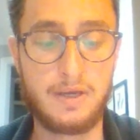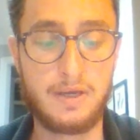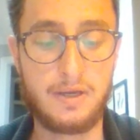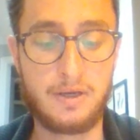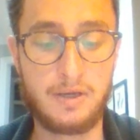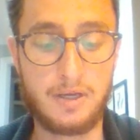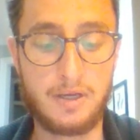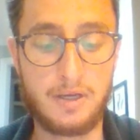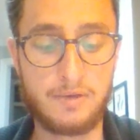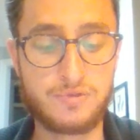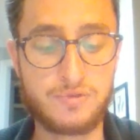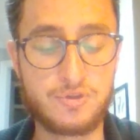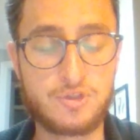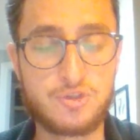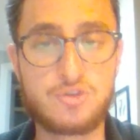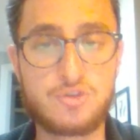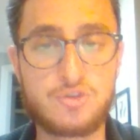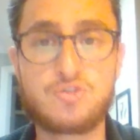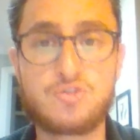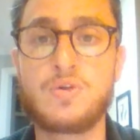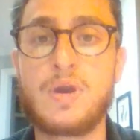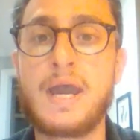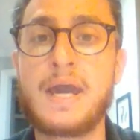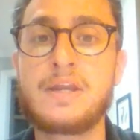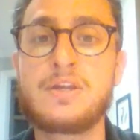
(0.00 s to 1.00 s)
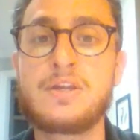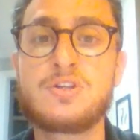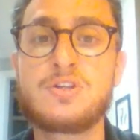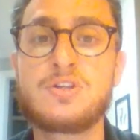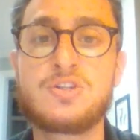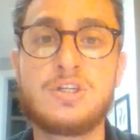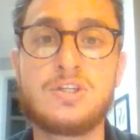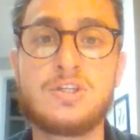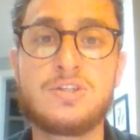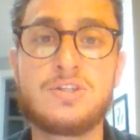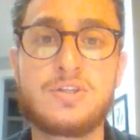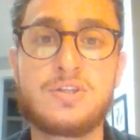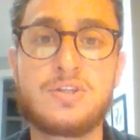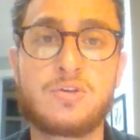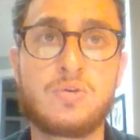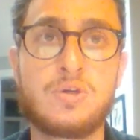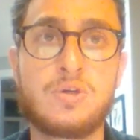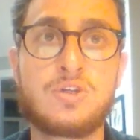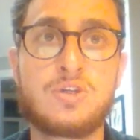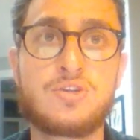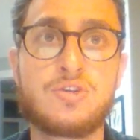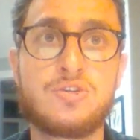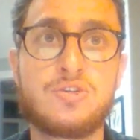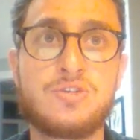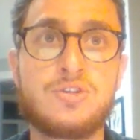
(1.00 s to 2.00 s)
of strategies that
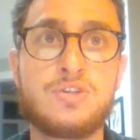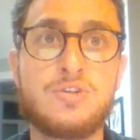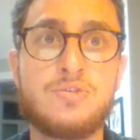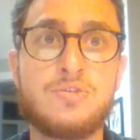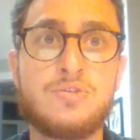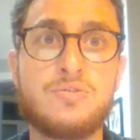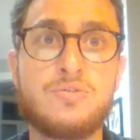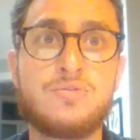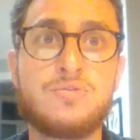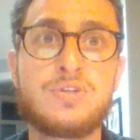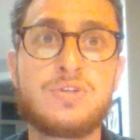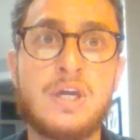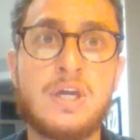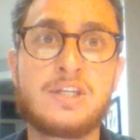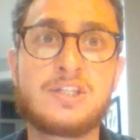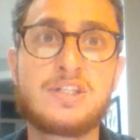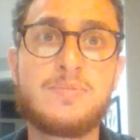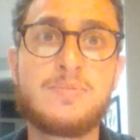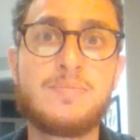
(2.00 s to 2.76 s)
creatures use